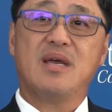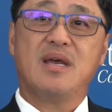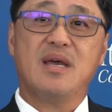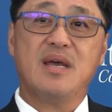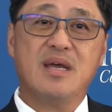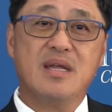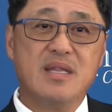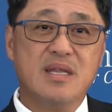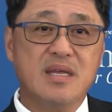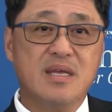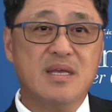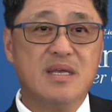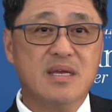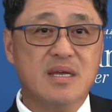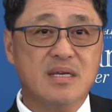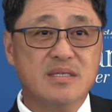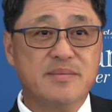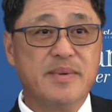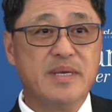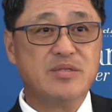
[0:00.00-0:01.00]
and the,
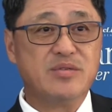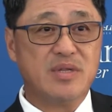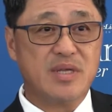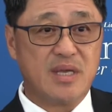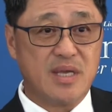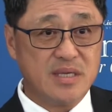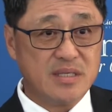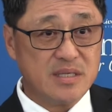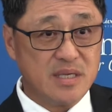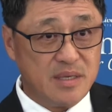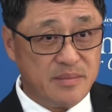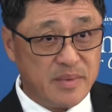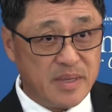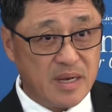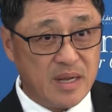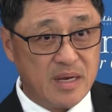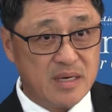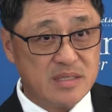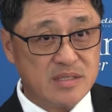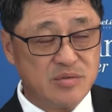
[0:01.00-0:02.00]
especially cancer
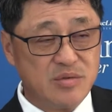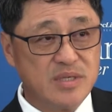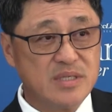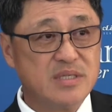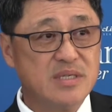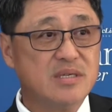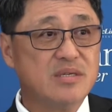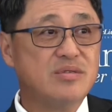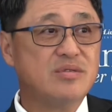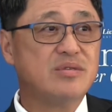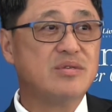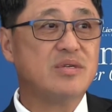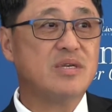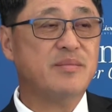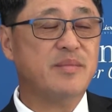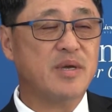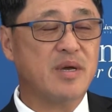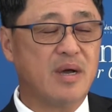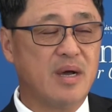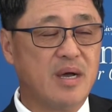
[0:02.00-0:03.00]
immunology research,
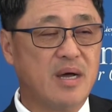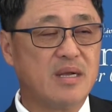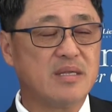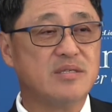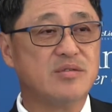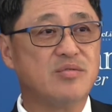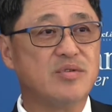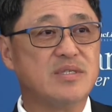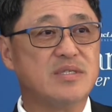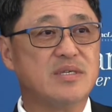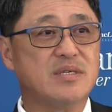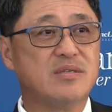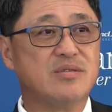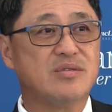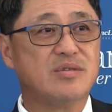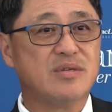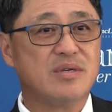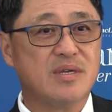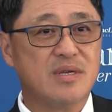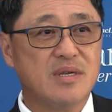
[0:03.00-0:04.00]
immune oncology
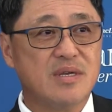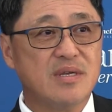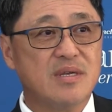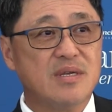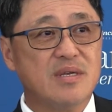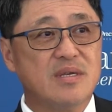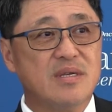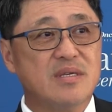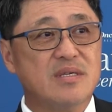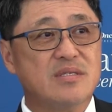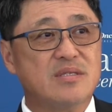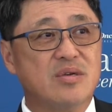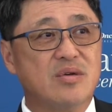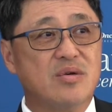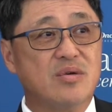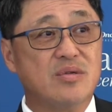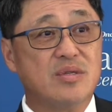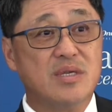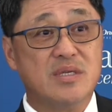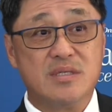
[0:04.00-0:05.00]
research.
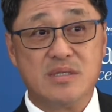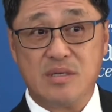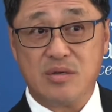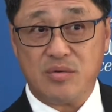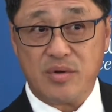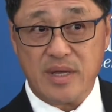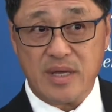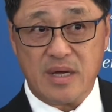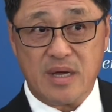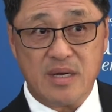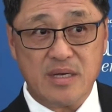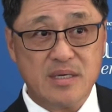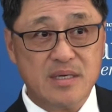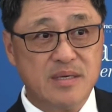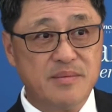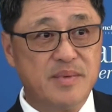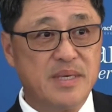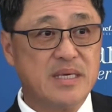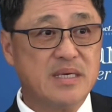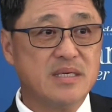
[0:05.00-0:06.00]
So this is a great
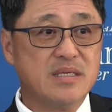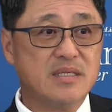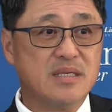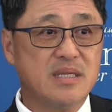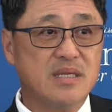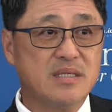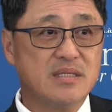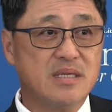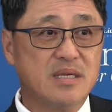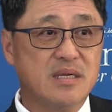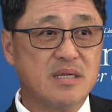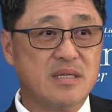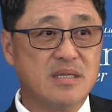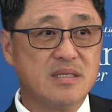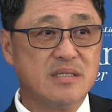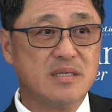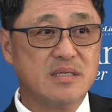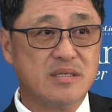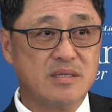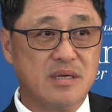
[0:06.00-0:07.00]
honor because uh,
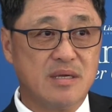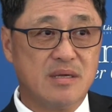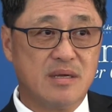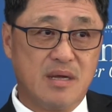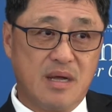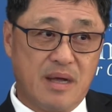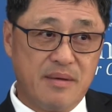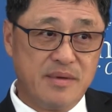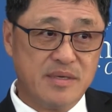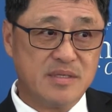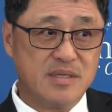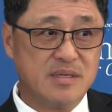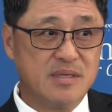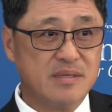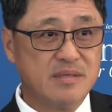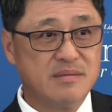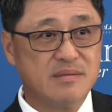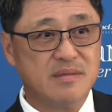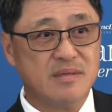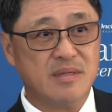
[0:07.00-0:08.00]
this is uh,
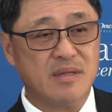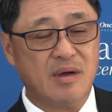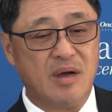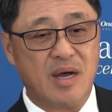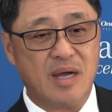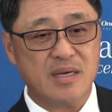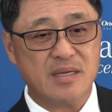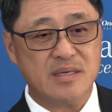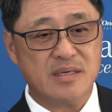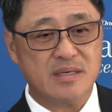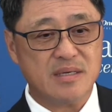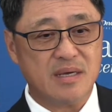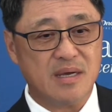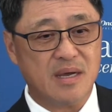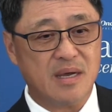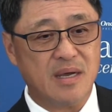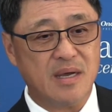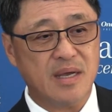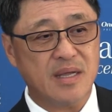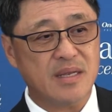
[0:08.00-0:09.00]
obviously an honor
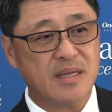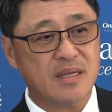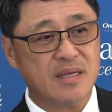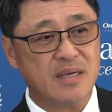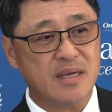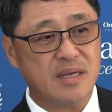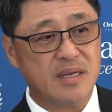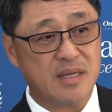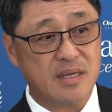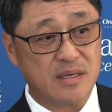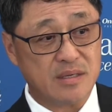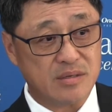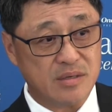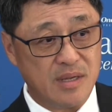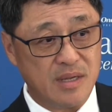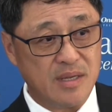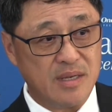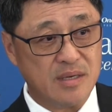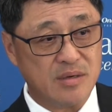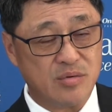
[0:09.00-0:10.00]
uh, and, uh, and, a,
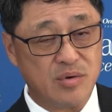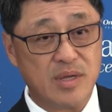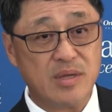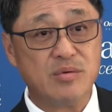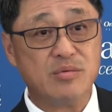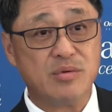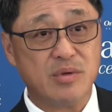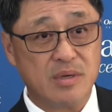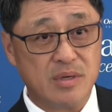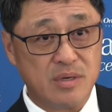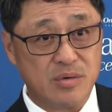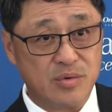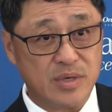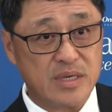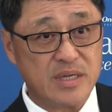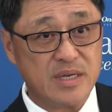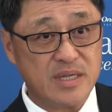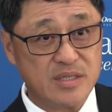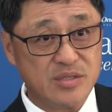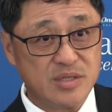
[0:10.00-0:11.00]
and a great uh,
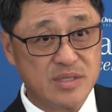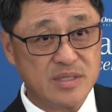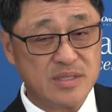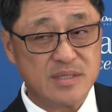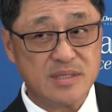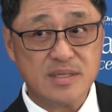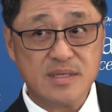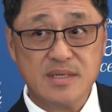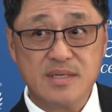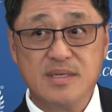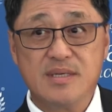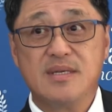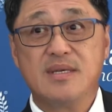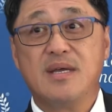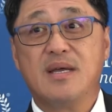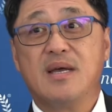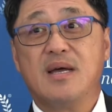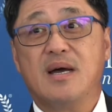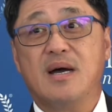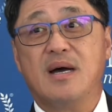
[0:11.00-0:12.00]
recognition.
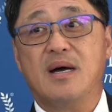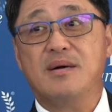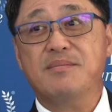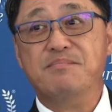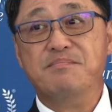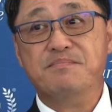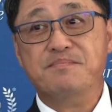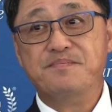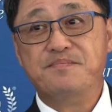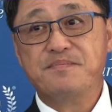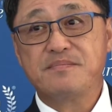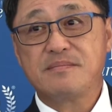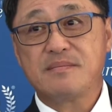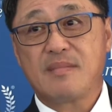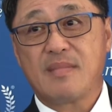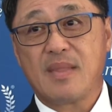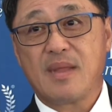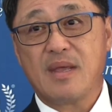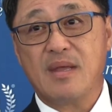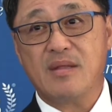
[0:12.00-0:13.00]
Um,
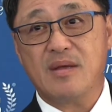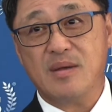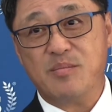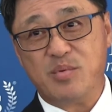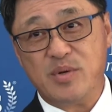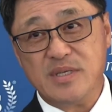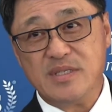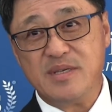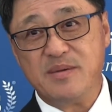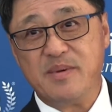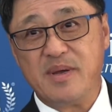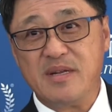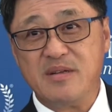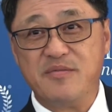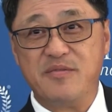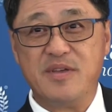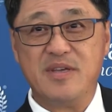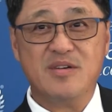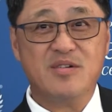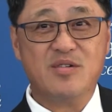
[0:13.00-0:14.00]
you know, appreciate by
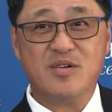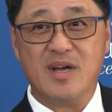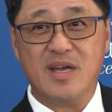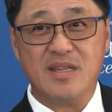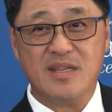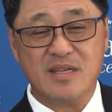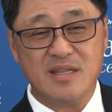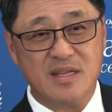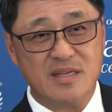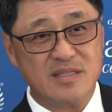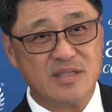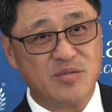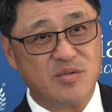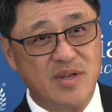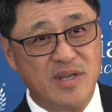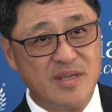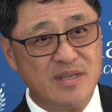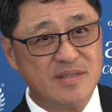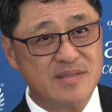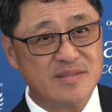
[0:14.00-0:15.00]
the field. I think that's
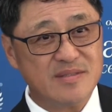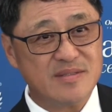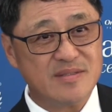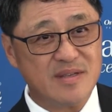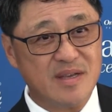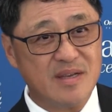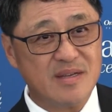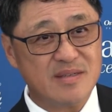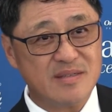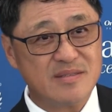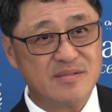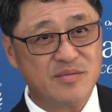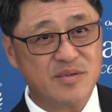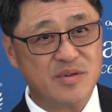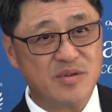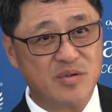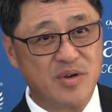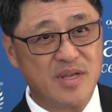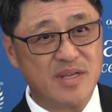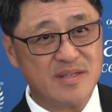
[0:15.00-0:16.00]
great.
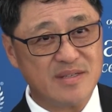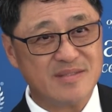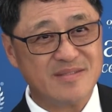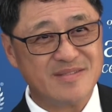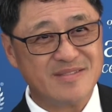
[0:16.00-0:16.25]
Feel great.